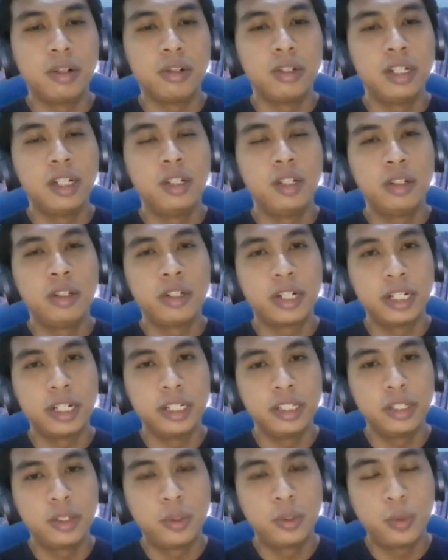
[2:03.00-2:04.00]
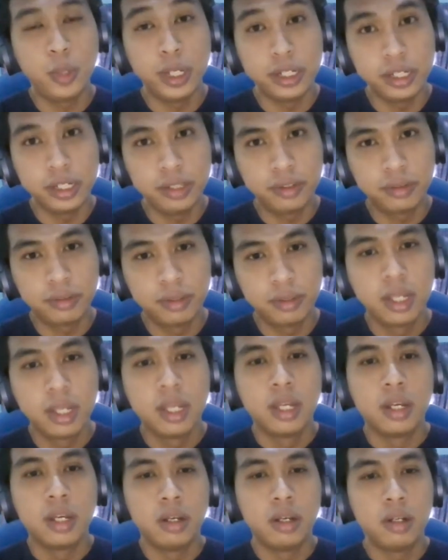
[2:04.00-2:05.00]
on long-running queries,
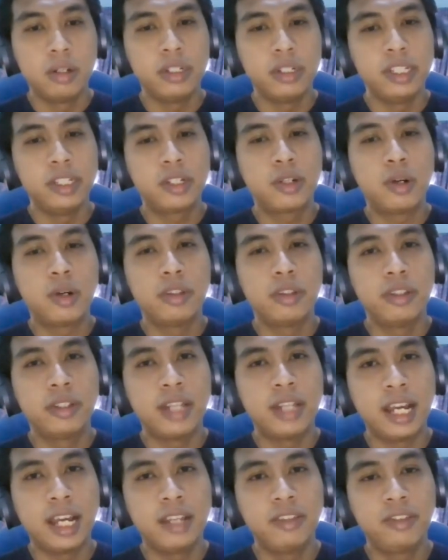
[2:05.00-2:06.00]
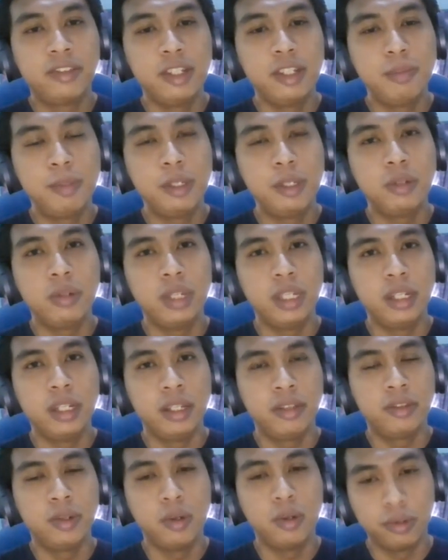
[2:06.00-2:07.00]
or it causes high CPU in
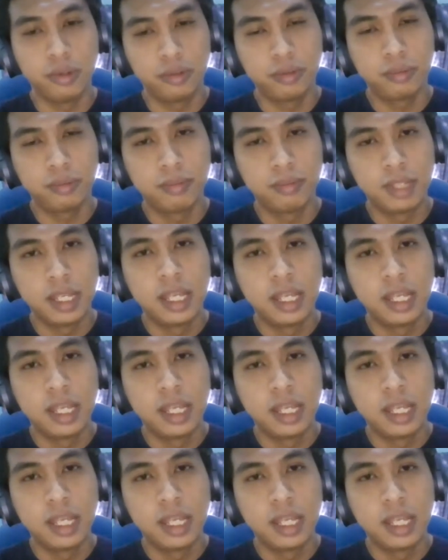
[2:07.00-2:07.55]
its host.